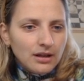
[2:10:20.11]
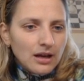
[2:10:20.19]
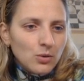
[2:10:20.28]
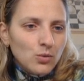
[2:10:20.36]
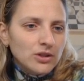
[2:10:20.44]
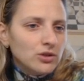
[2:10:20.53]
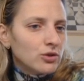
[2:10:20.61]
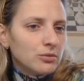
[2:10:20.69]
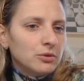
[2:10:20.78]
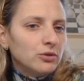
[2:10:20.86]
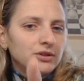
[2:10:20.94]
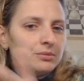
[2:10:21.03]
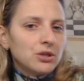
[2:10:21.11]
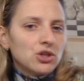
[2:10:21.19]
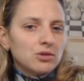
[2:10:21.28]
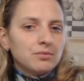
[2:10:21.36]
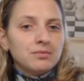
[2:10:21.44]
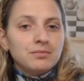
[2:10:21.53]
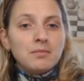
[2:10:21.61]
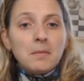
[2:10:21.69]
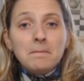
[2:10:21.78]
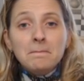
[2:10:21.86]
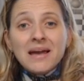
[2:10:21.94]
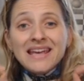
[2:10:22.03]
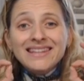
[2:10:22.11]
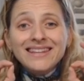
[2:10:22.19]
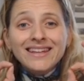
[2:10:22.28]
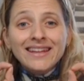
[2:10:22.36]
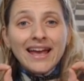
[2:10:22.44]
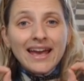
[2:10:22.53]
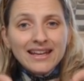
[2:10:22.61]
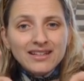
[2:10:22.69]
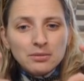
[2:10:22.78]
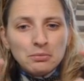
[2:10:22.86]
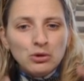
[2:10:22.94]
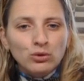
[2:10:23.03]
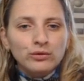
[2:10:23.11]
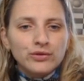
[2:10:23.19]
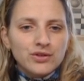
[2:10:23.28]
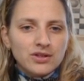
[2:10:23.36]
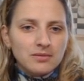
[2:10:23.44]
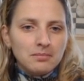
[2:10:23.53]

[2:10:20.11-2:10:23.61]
Now when you remove the bishop, mate in 8 moves.